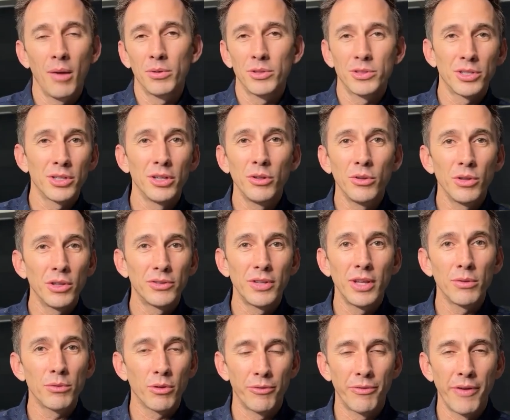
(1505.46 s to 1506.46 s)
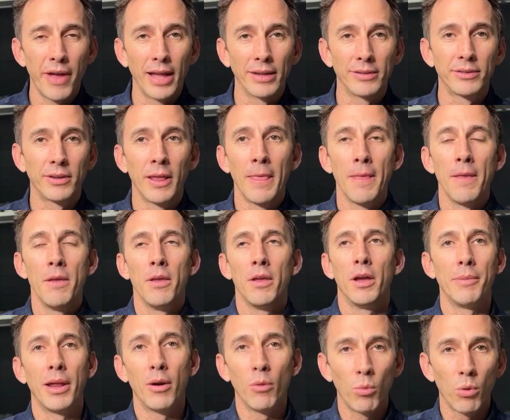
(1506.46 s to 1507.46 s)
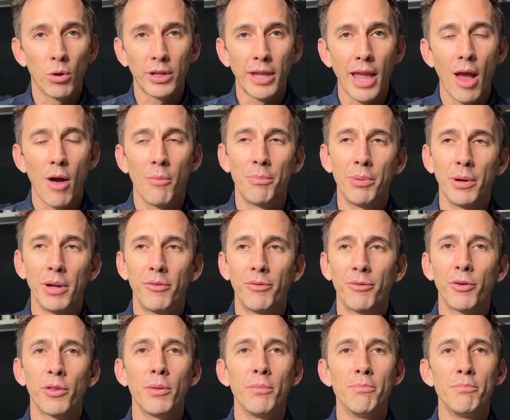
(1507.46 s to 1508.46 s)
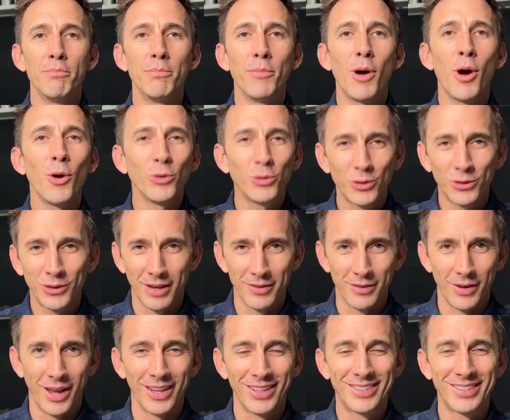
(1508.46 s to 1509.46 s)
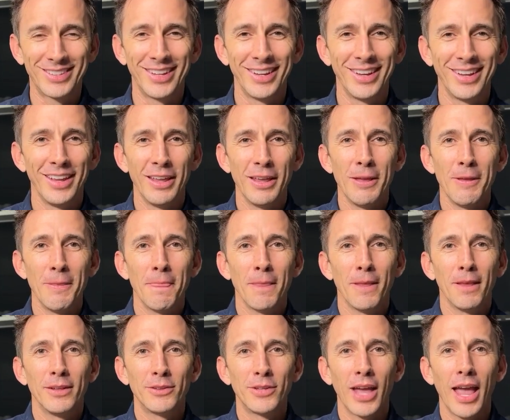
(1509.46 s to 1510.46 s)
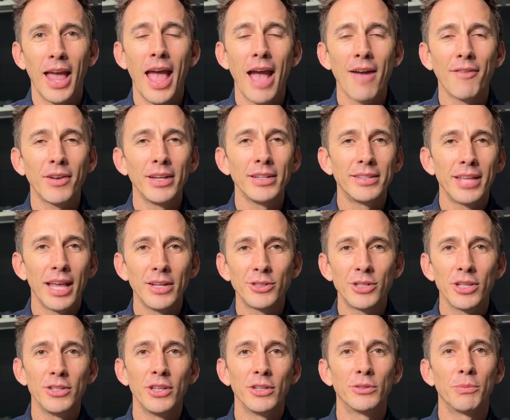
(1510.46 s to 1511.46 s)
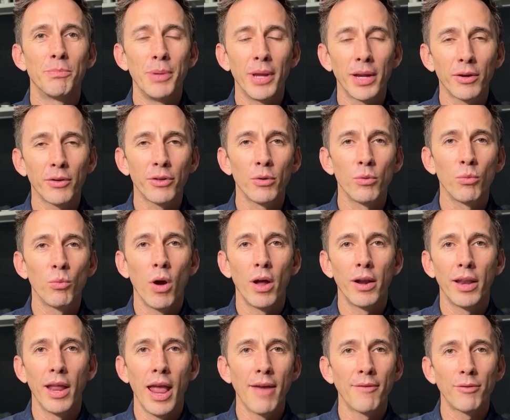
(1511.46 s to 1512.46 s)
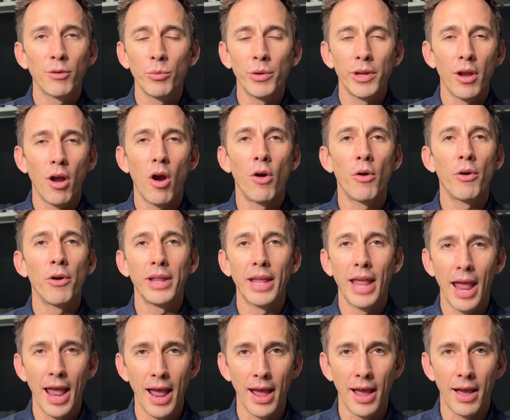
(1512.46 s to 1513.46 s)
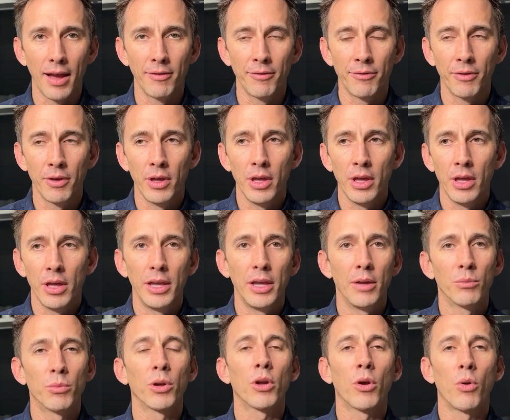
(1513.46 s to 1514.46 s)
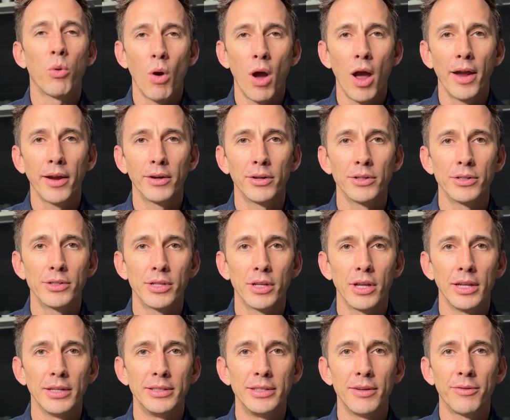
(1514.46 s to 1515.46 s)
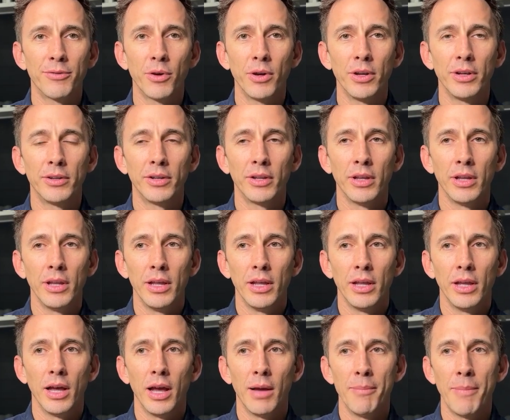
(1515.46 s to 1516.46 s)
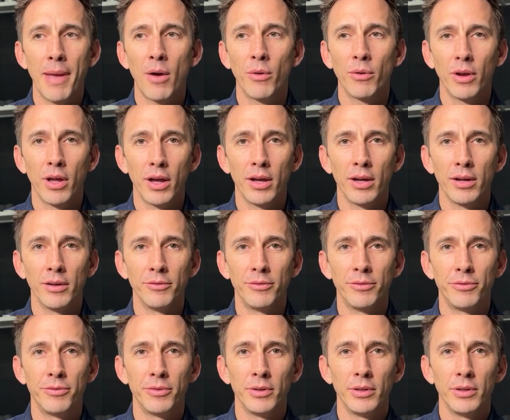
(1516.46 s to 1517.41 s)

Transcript: we're just going to do this thing real fast and it work out. But for the most of us, to have an intention that's bigger than whatever we already have, it requires a different amount of